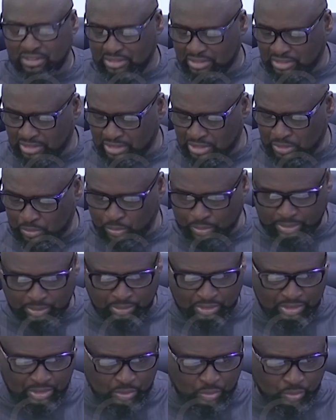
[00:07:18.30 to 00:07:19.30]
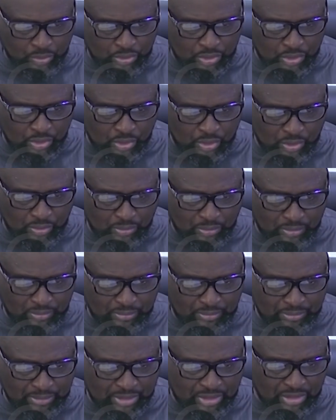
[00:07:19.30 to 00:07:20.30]
This we know
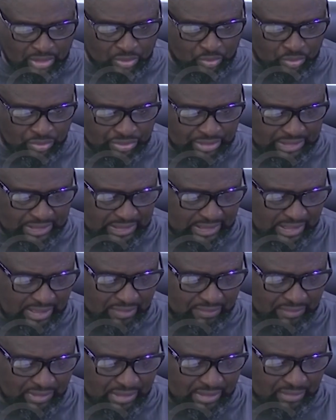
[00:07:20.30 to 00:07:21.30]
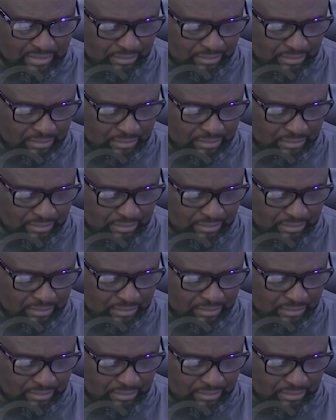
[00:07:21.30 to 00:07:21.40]
because we received.